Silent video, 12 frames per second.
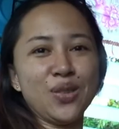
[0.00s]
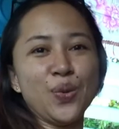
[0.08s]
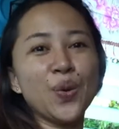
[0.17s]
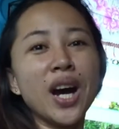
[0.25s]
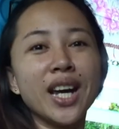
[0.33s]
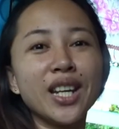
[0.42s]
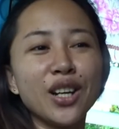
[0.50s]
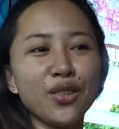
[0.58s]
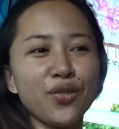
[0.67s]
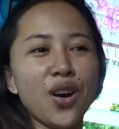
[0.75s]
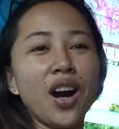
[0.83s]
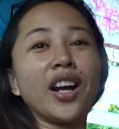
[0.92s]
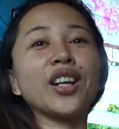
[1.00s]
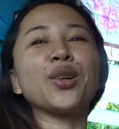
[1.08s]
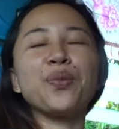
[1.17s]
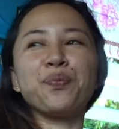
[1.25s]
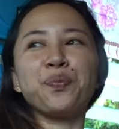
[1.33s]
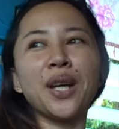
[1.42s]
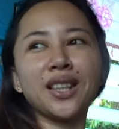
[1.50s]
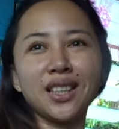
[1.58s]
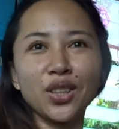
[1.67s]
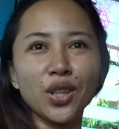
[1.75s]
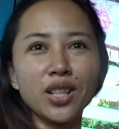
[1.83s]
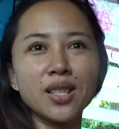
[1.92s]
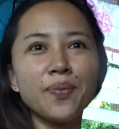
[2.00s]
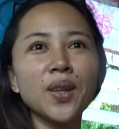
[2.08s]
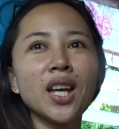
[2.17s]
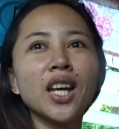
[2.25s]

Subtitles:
one of our competitors.